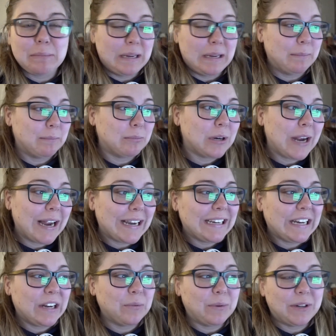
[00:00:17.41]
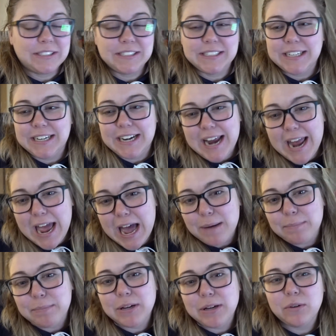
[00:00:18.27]
being pregnant, when is it gonna
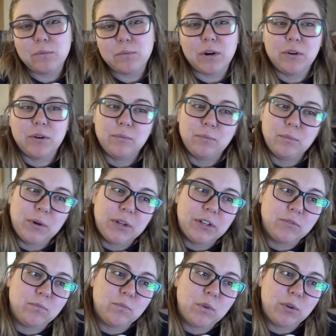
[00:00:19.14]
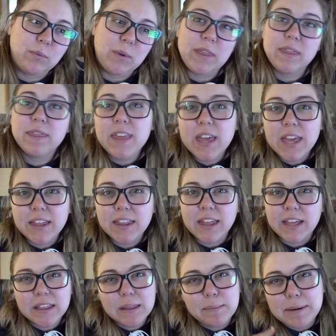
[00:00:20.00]
happen, what do we
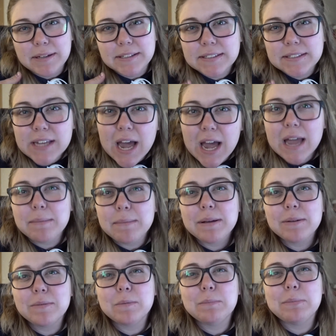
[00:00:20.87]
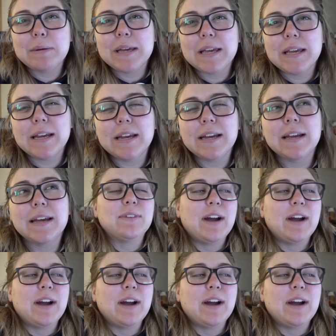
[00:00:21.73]
think like the best timing would be.